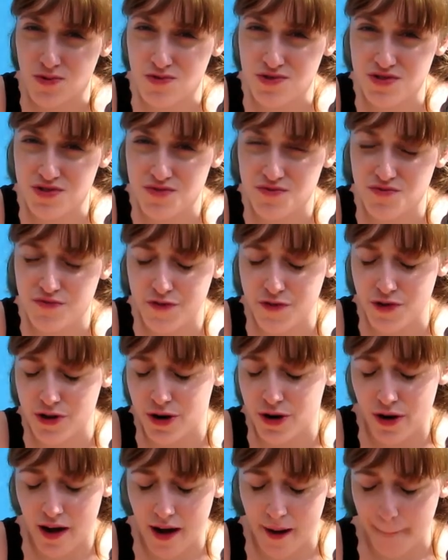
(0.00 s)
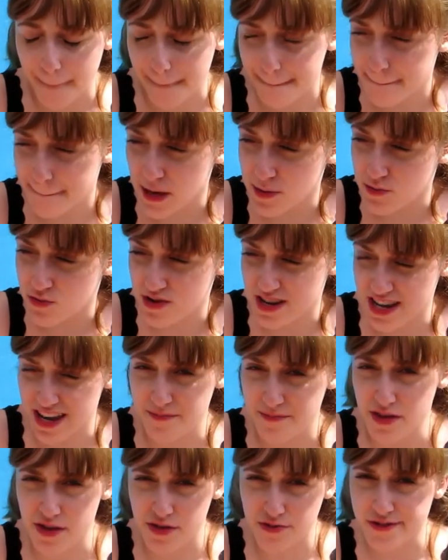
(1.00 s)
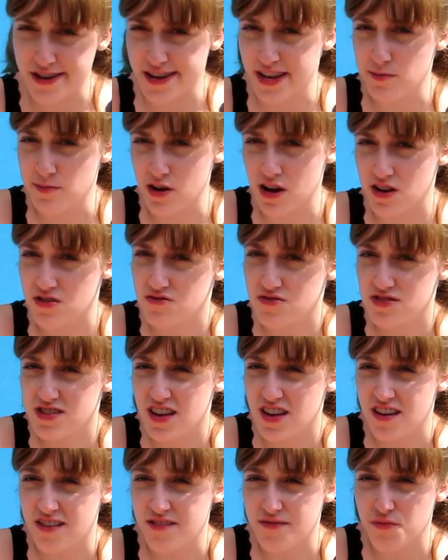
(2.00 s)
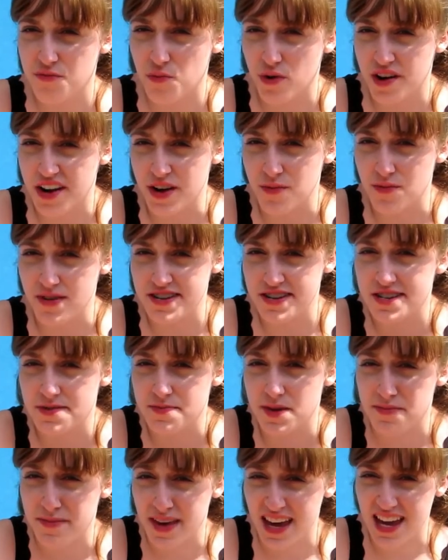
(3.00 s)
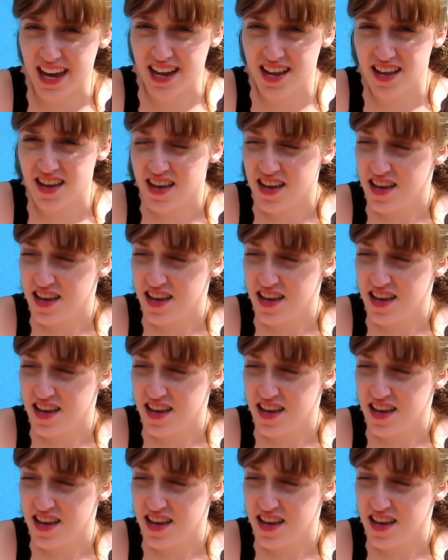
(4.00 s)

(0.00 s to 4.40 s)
to give me 3D models of what I want to be made.